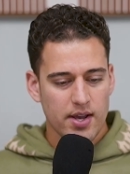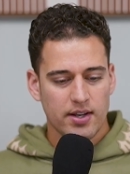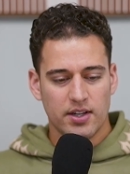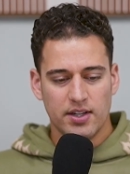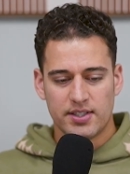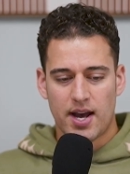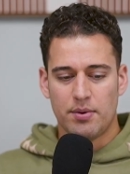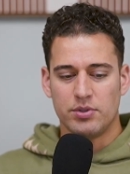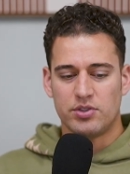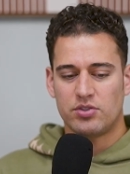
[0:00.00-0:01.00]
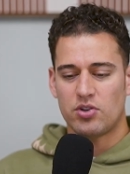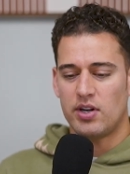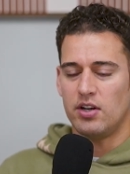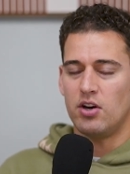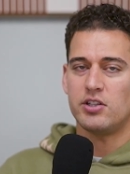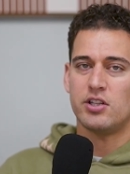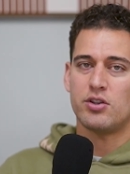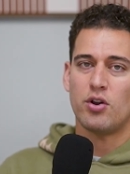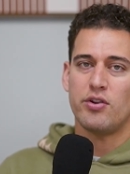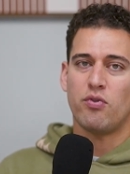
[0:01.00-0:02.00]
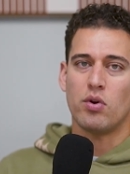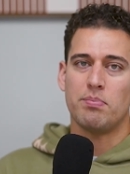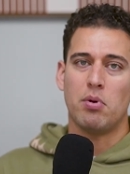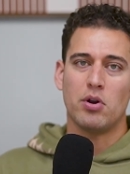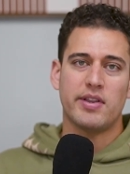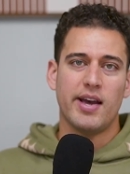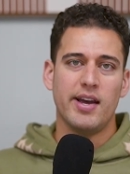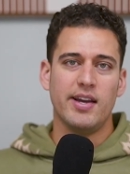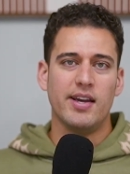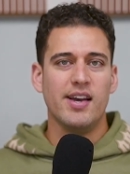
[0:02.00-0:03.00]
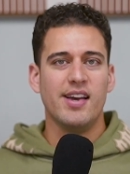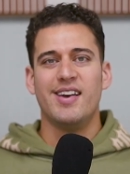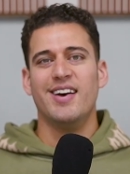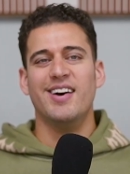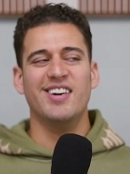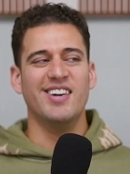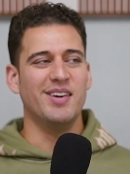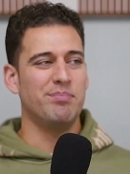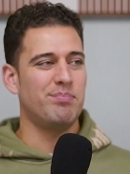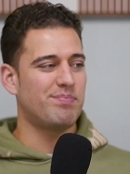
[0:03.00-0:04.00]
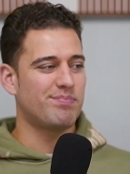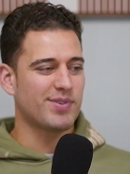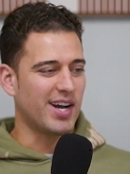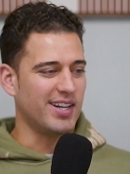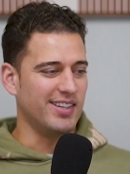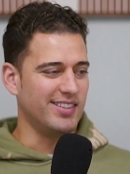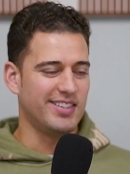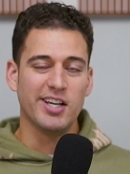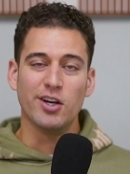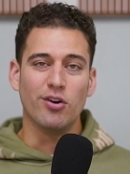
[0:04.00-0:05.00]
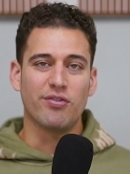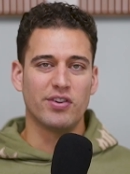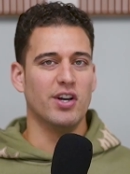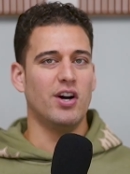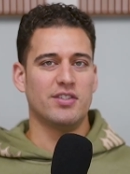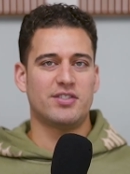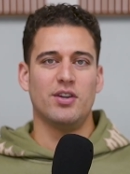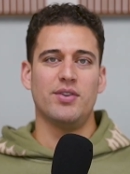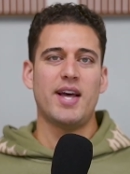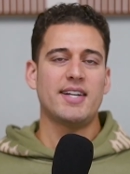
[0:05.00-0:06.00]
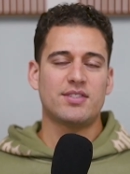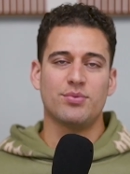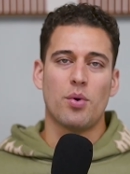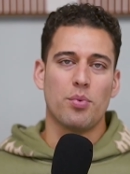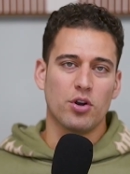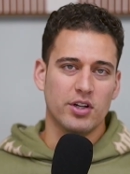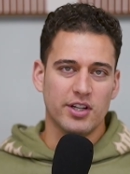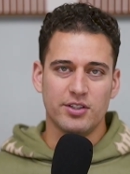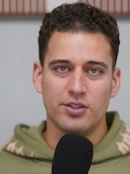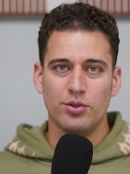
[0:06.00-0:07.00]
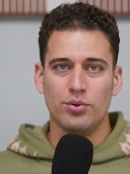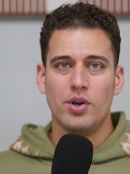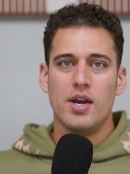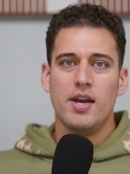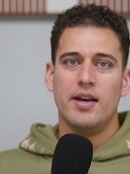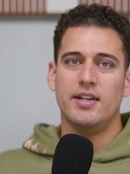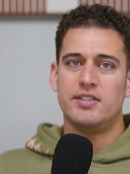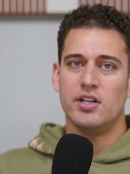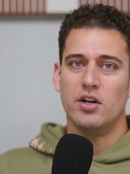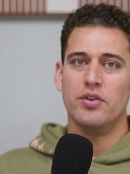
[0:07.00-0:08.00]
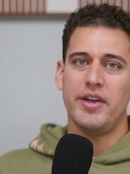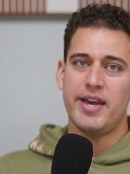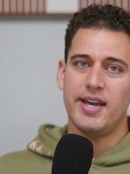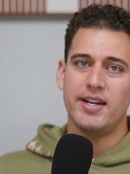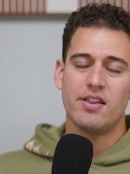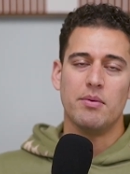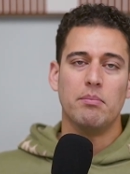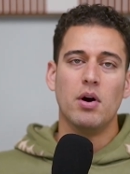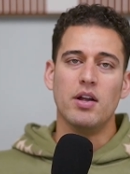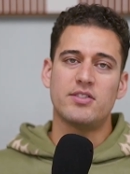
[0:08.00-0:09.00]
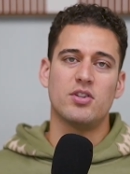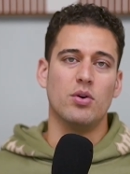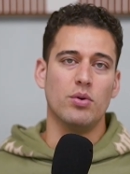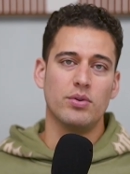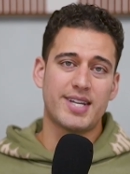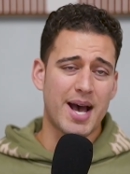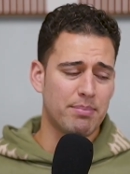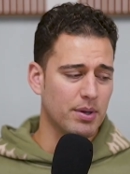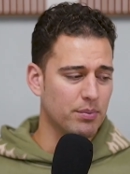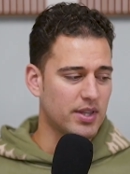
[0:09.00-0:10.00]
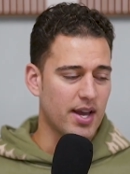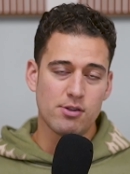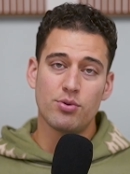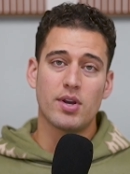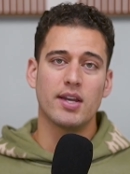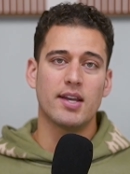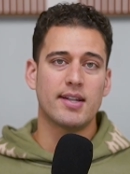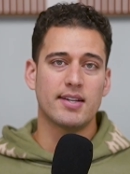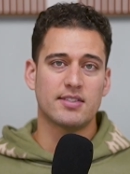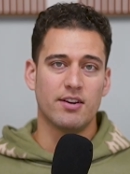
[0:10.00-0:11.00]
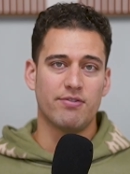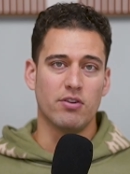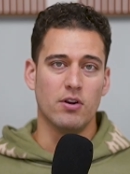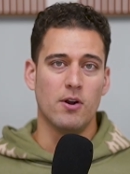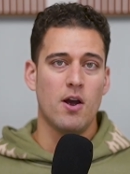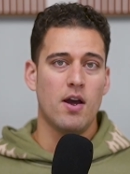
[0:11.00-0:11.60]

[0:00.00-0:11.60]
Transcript: because I was trying to launch a 34th birthday kind of deal for y'all. So that's what we're going to do until the end of the month. So tap in with that. You can get that stuff for